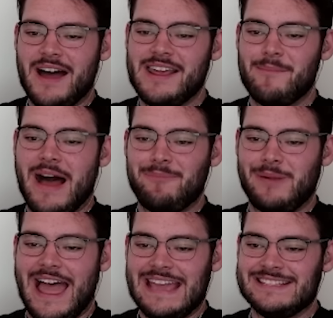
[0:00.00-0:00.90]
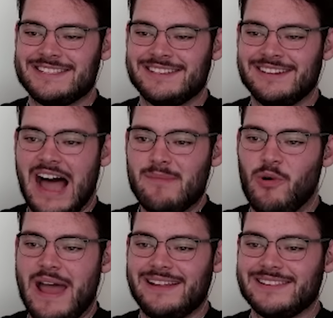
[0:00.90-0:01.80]
Potty at my place! Hi, I'm
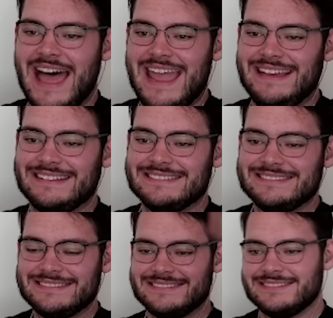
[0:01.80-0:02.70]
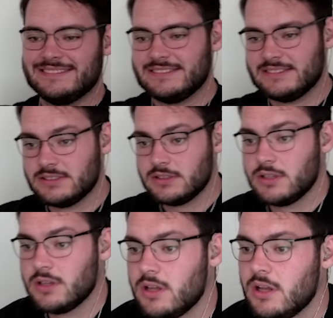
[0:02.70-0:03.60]
Jim. awake late! Just want to thank you for
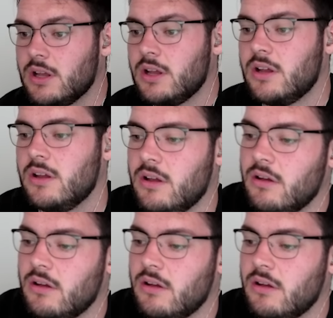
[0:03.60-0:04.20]
making me laugh and